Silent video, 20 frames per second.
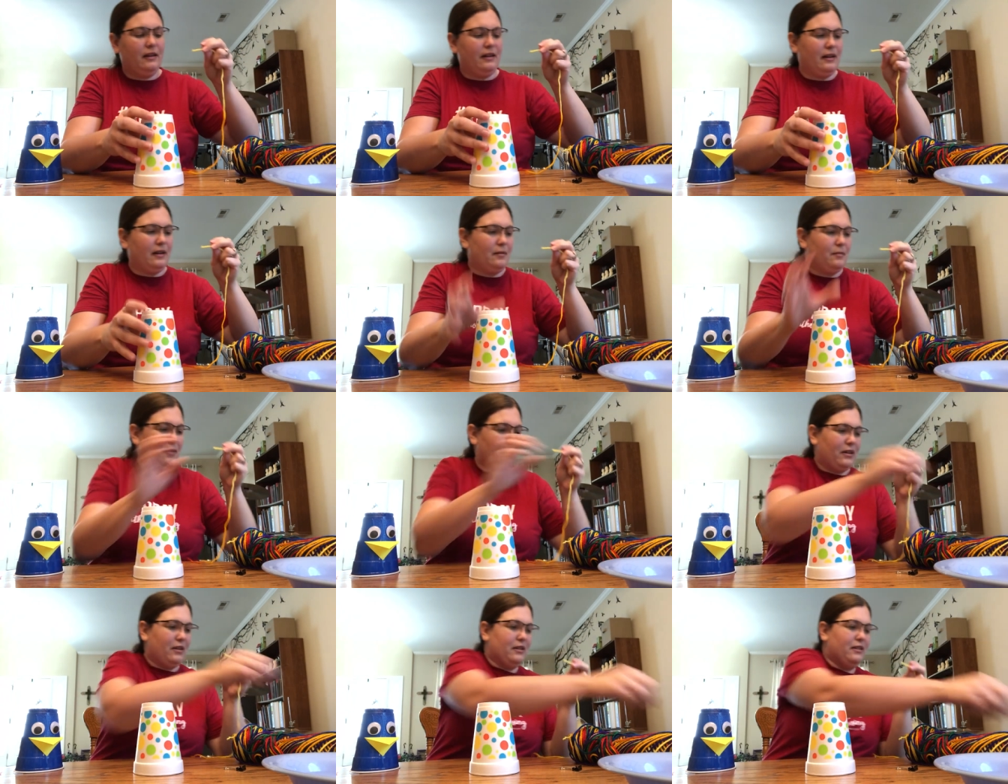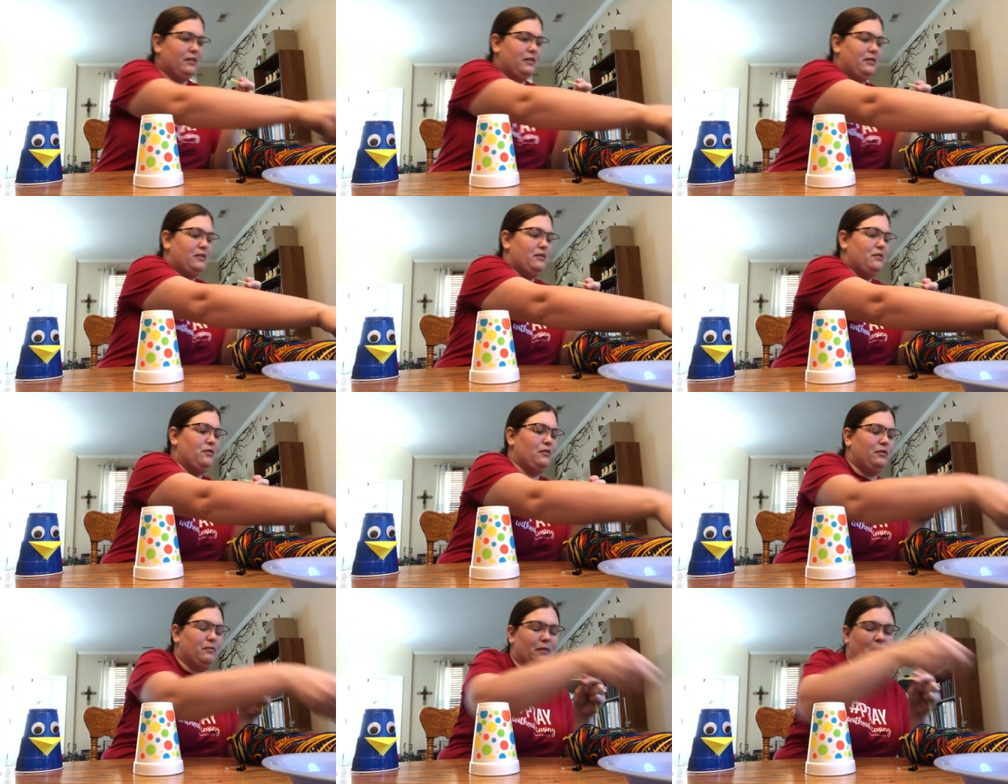I'm gonna
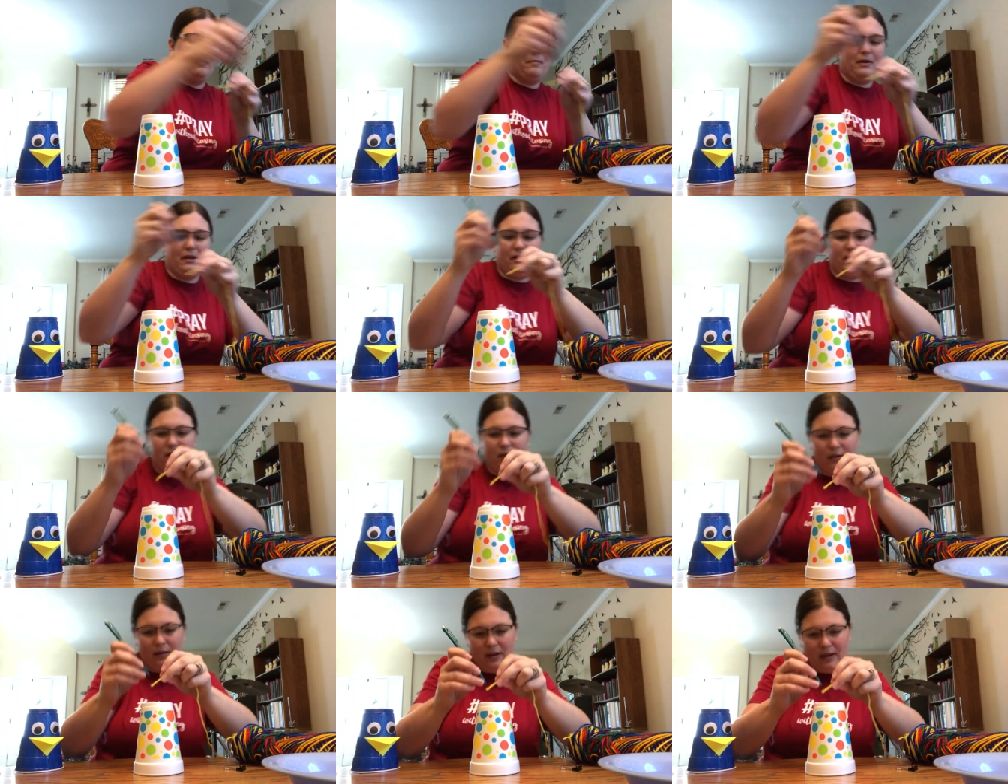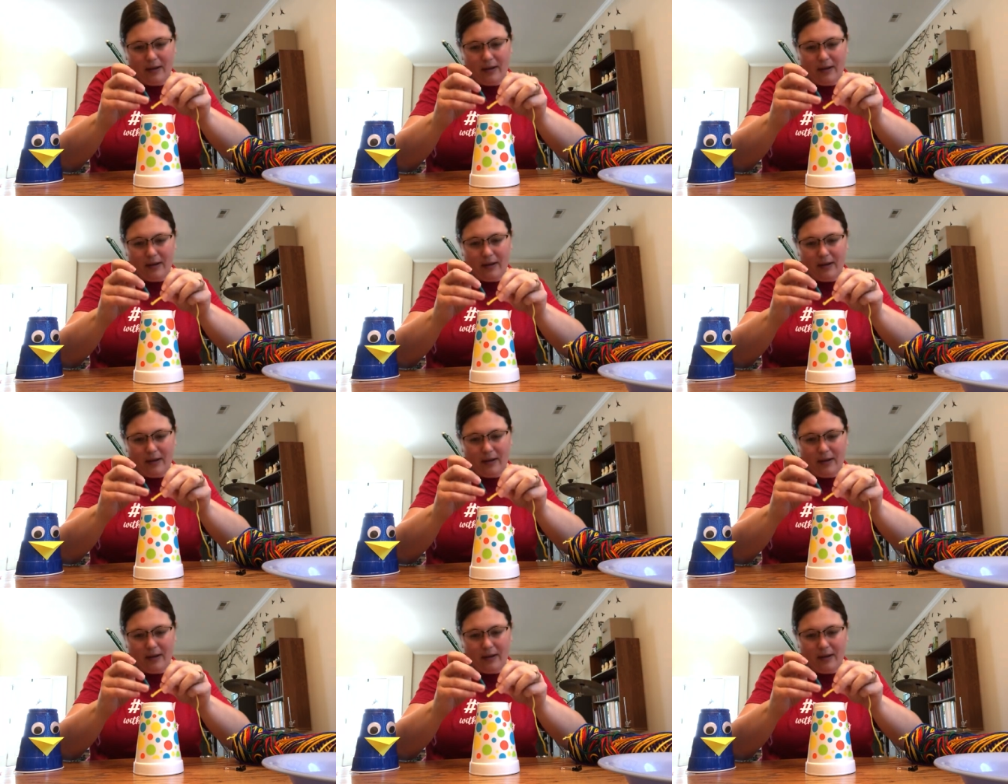use my pencil to